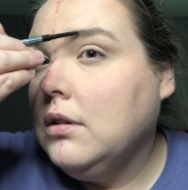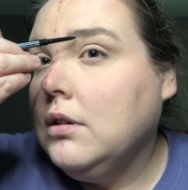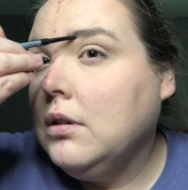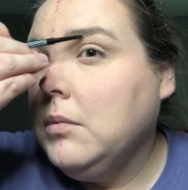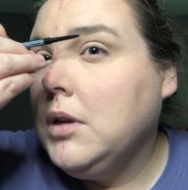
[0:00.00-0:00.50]

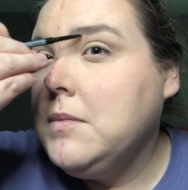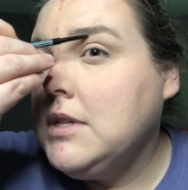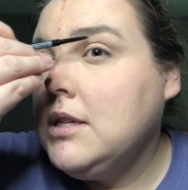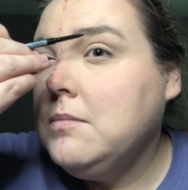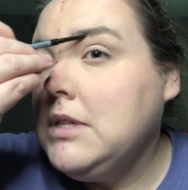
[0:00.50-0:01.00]
Sometimes it
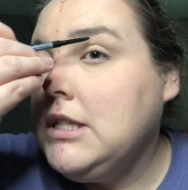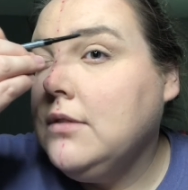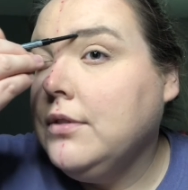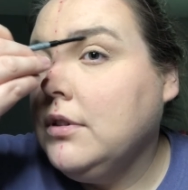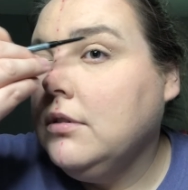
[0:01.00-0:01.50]
can be
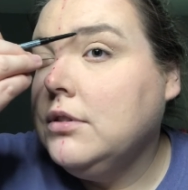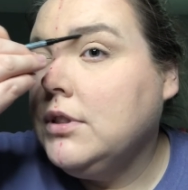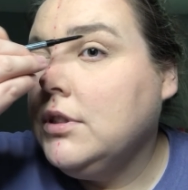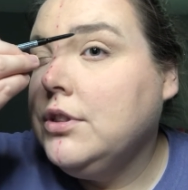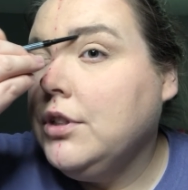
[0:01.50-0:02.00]
difficult to
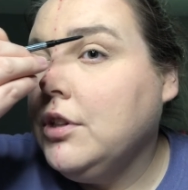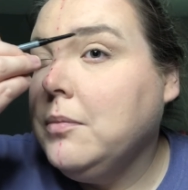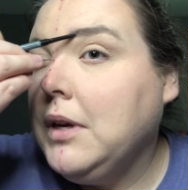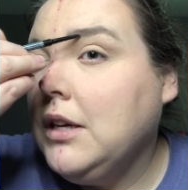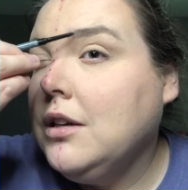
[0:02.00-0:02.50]
do your
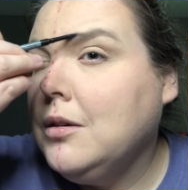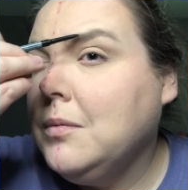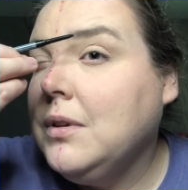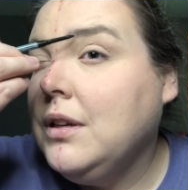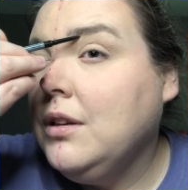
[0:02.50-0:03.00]
makeup
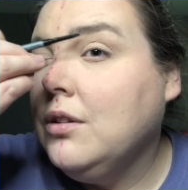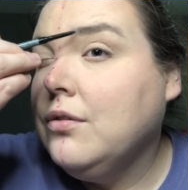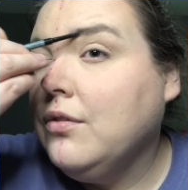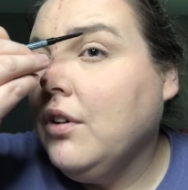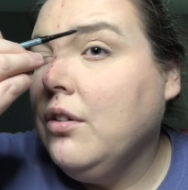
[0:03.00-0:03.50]
in your
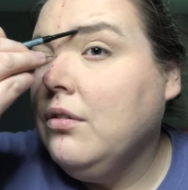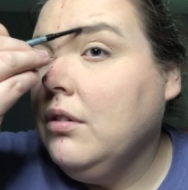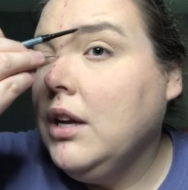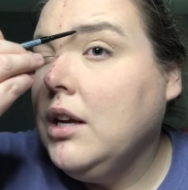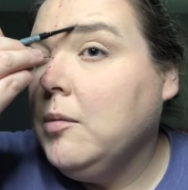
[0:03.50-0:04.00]
phone
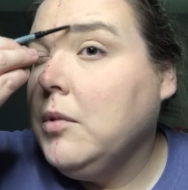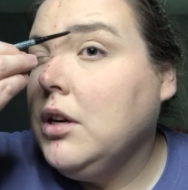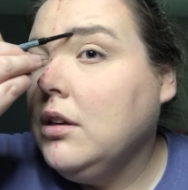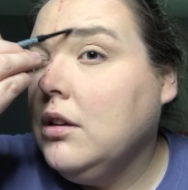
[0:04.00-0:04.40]
camera.